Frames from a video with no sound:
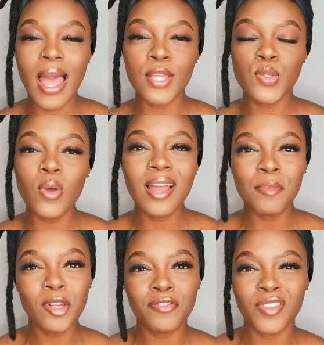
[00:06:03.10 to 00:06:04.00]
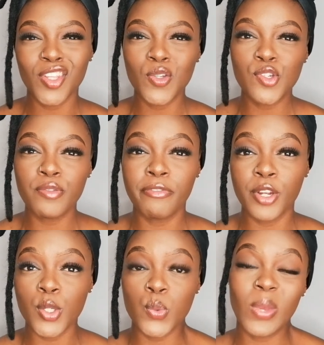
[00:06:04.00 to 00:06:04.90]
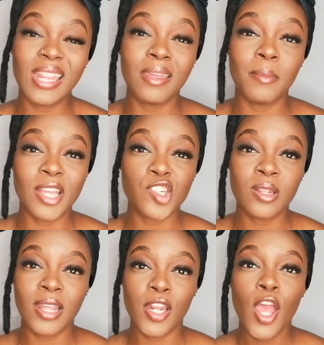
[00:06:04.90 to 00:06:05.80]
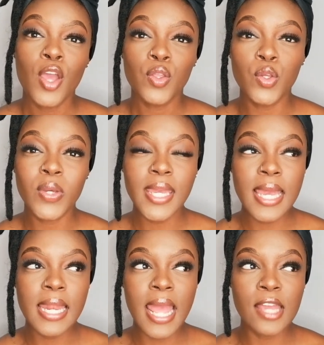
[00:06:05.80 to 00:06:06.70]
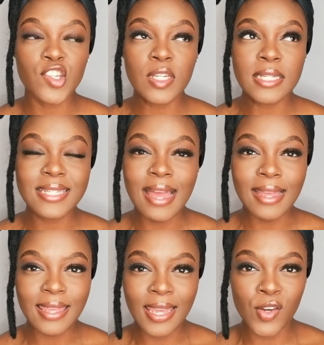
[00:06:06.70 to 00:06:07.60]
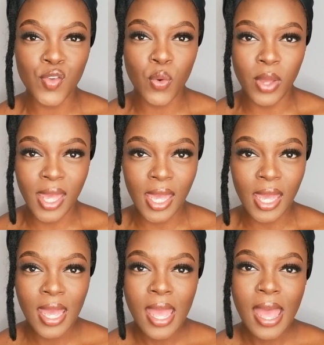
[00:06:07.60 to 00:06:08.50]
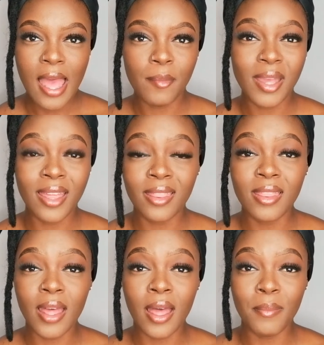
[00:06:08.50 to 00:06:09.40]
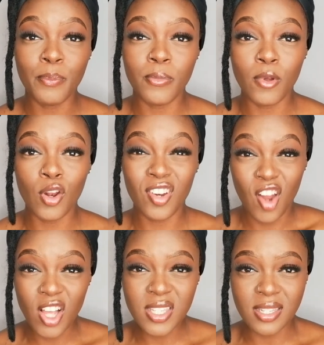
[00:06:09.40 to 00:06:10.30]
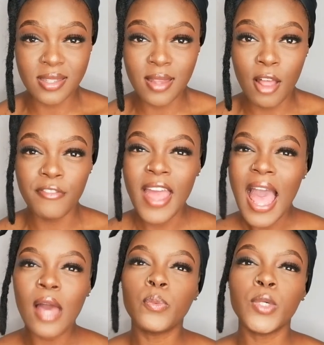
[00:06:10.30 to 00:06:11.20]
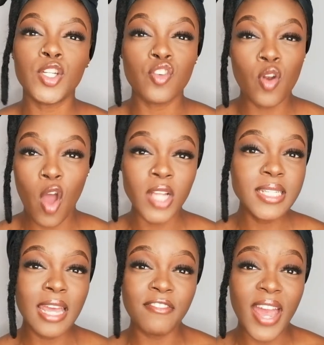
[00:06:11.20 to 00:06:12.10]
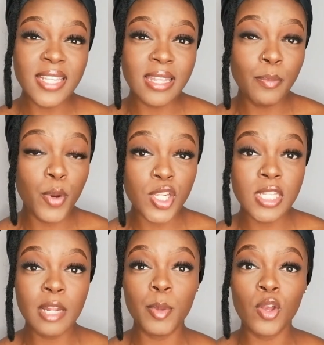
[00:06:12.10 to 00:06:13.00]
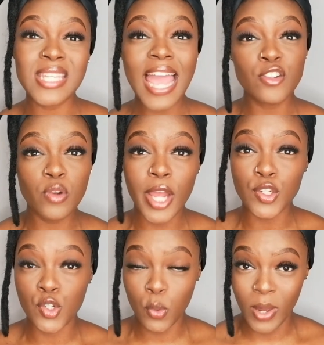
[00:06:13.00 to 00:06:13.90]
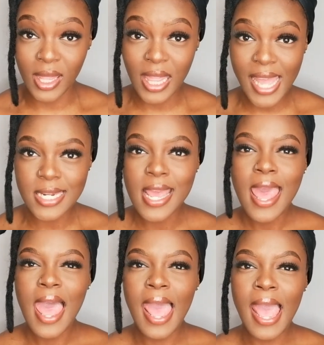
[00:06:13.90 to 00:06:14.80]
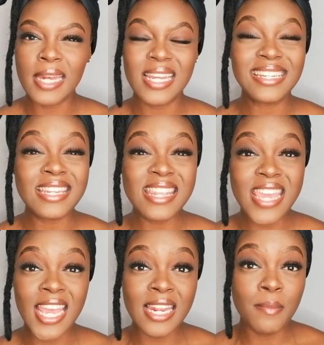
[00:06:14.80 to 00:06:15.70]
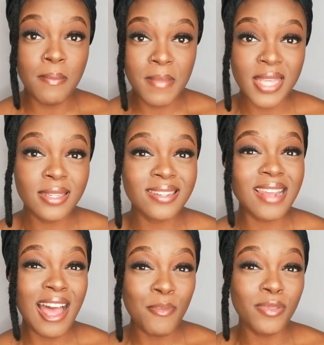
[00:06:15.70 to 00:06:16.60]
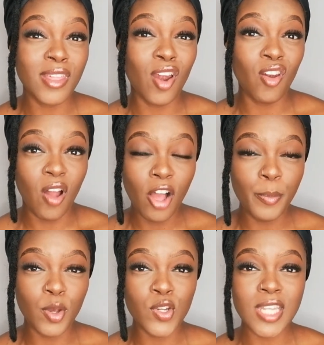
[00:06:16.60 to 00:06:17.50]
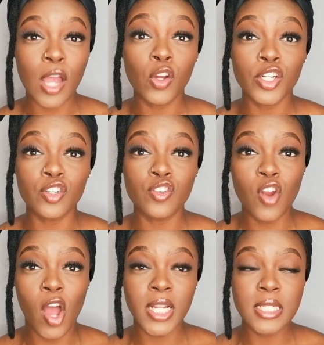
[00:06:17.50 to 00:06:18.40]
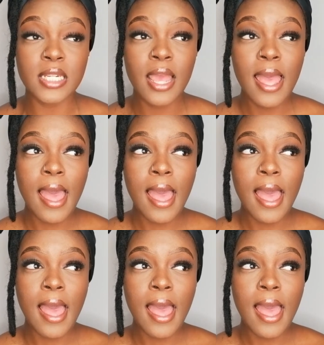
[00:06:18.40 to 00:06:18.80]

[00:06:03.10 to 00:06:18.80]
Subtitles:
I saw a couple of YouTube videos where they mentioned that you can actually tuck in your hair in the locks itself. I would not advise that personally, because I tried doing that and it nearly messed up the lock, because I could not